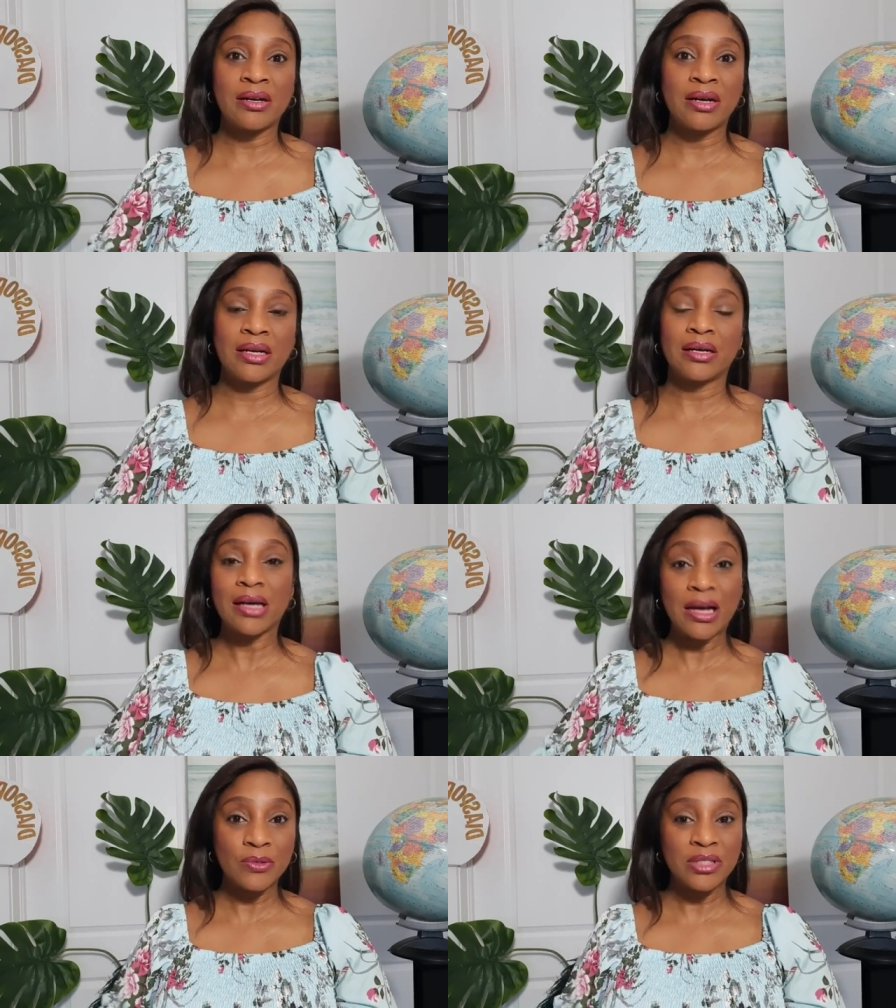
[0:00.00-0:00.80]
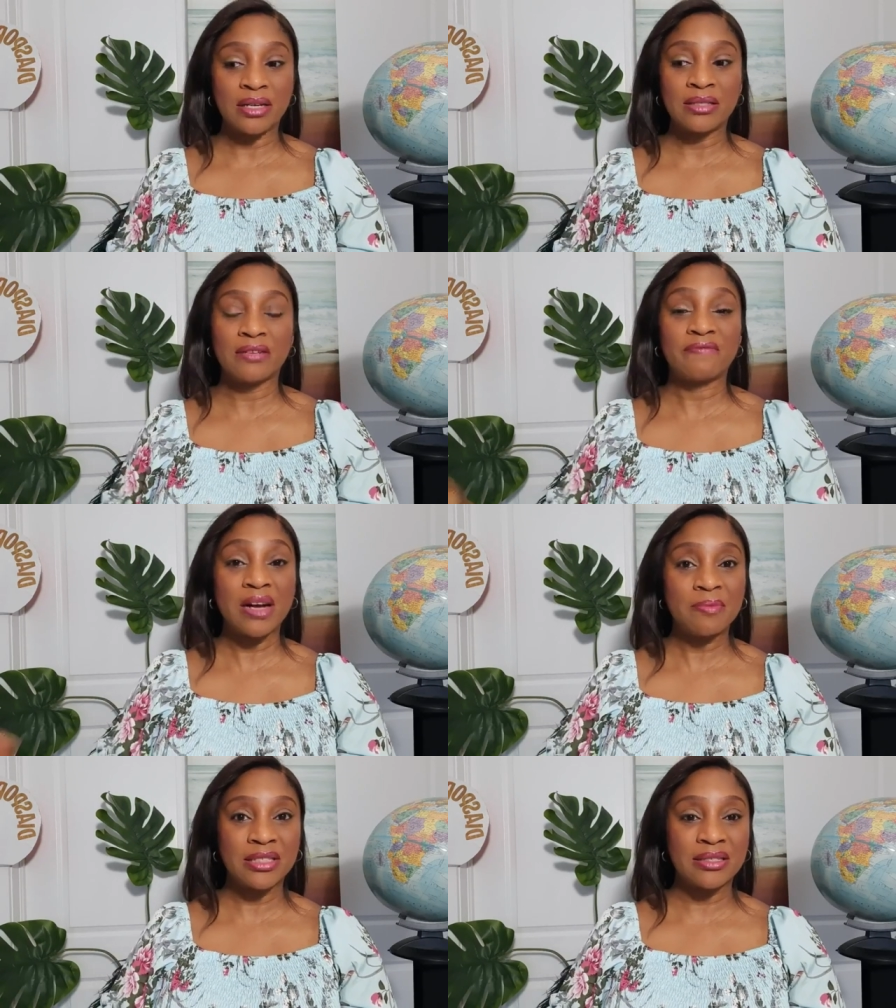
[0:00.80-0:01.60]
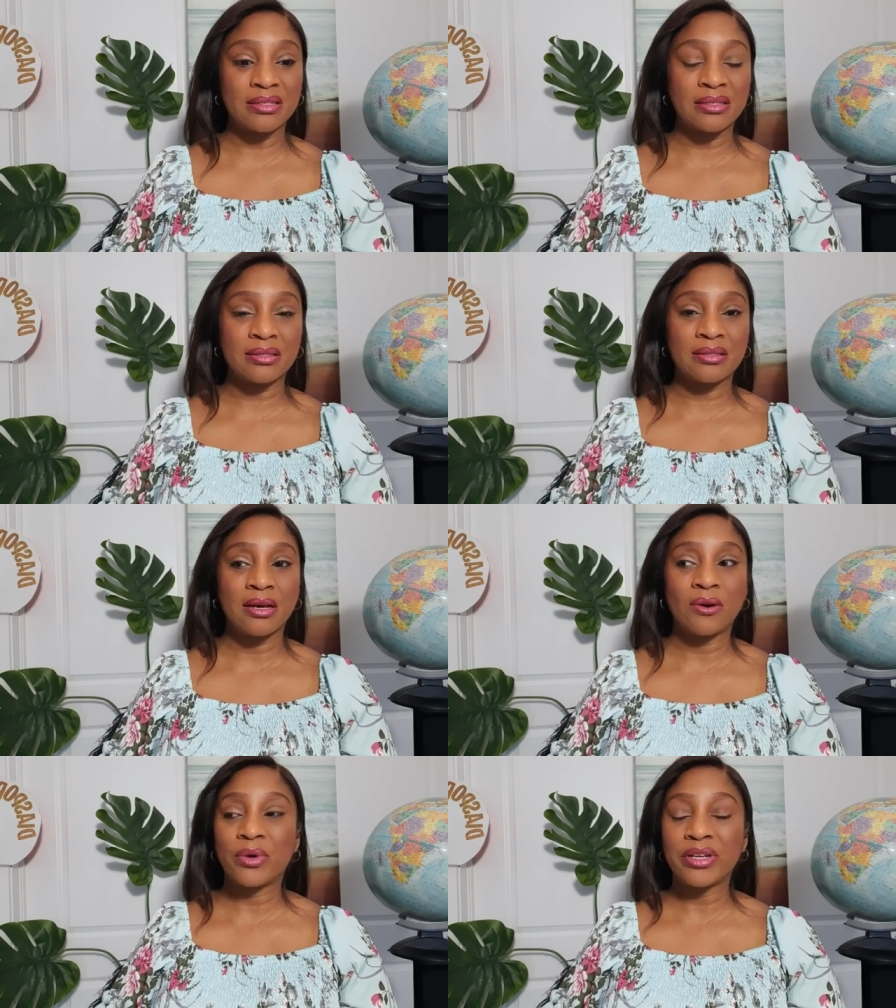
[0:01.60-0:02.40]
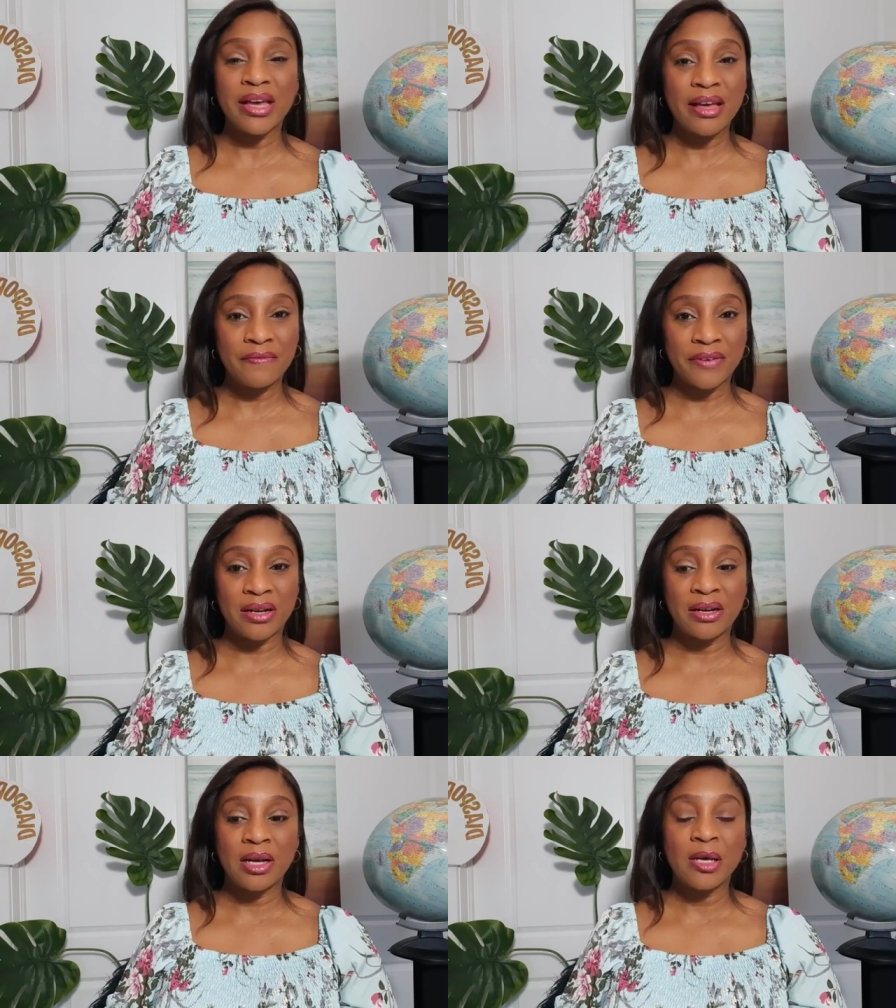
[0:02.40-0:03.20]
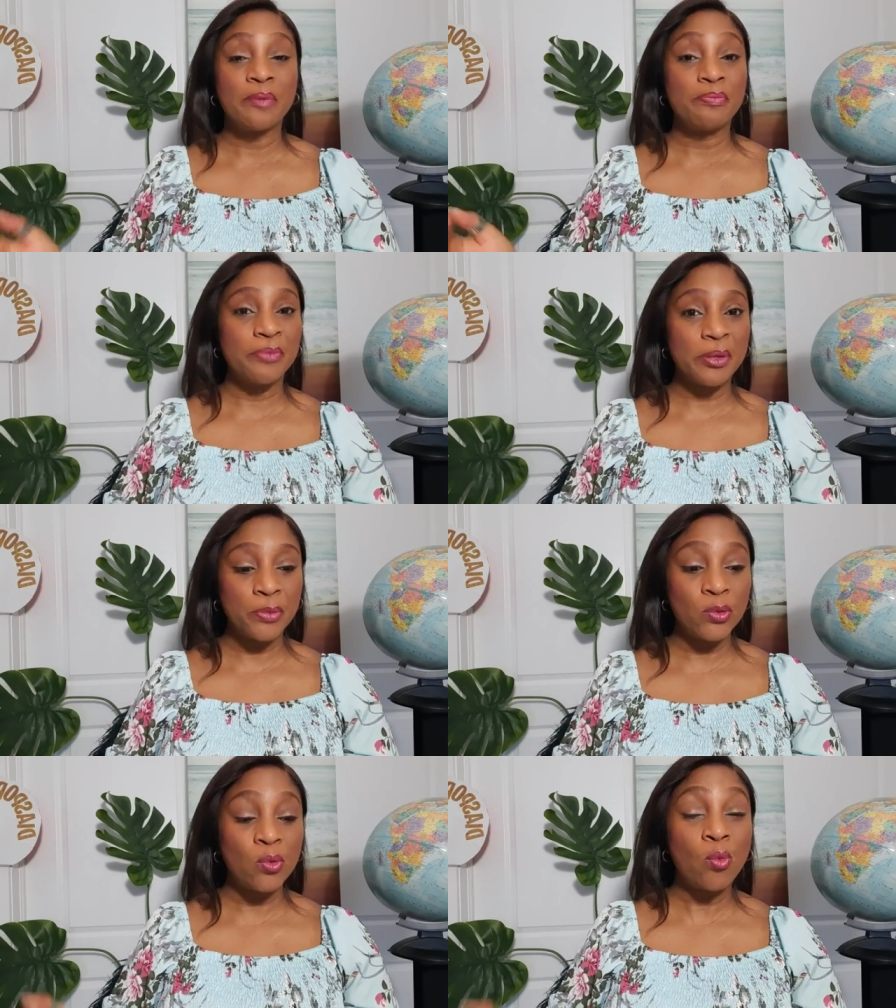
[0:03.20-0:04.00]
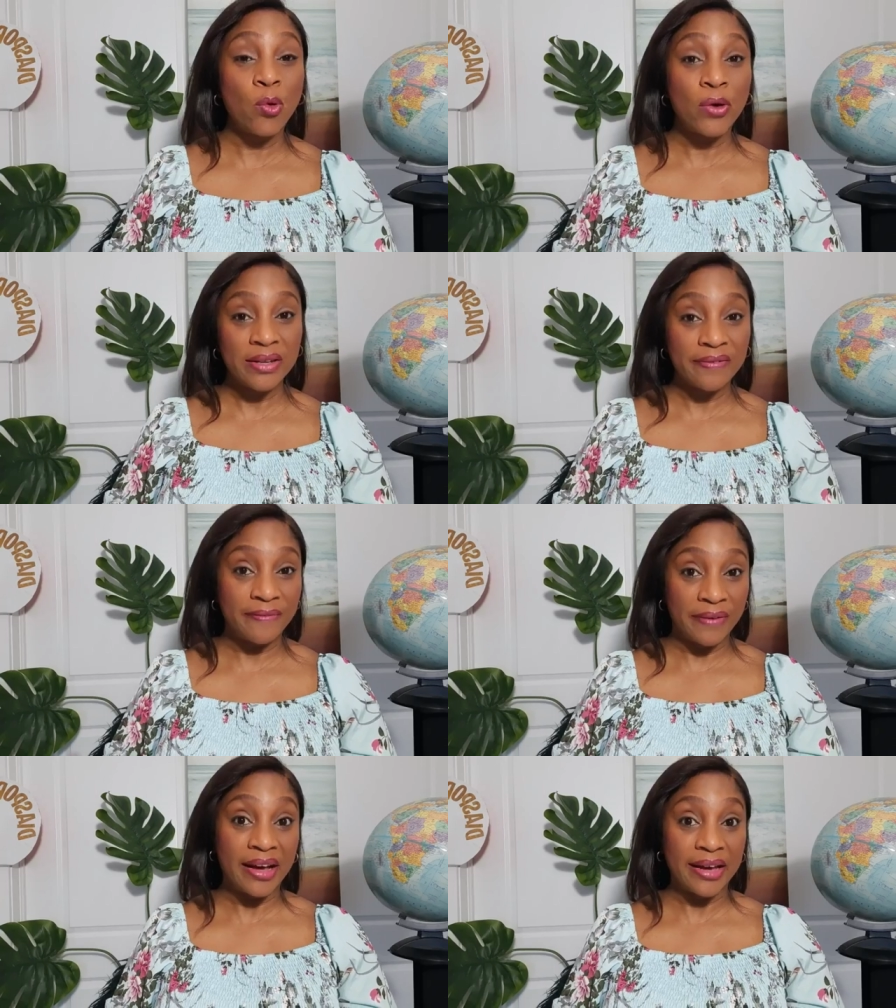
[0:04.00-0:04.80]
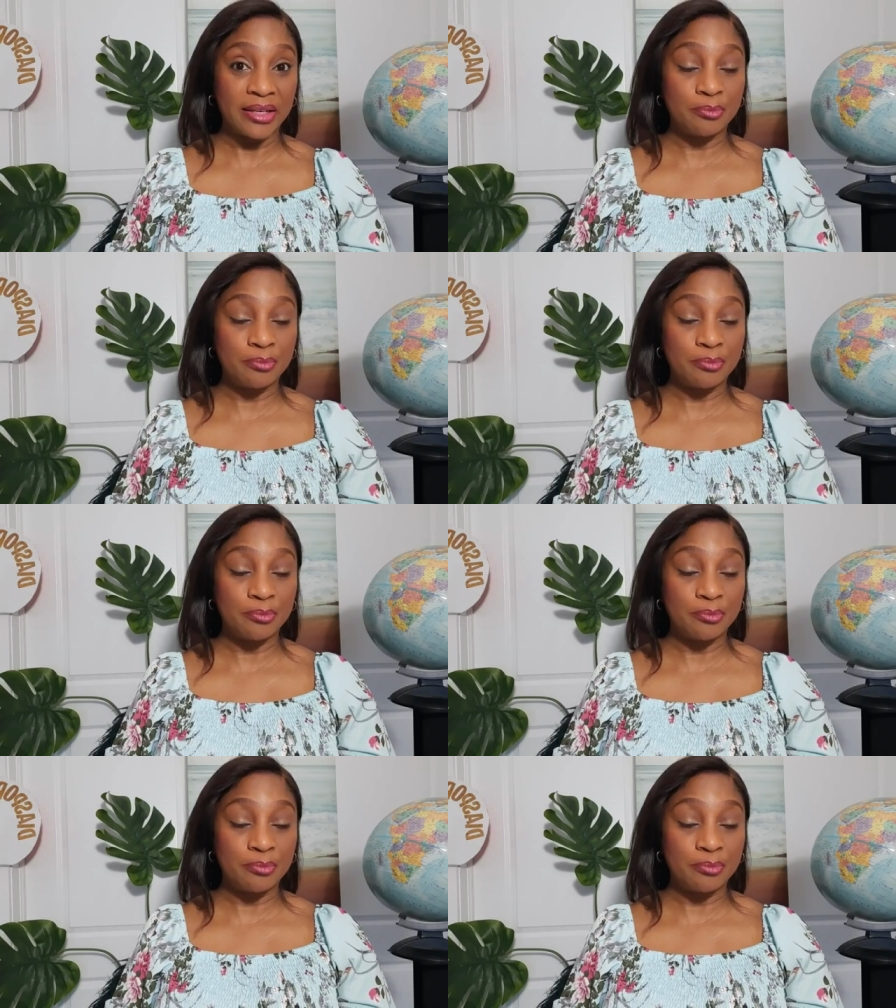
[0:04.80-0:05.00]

an accountant, a pharmacist, whatever, people qualify.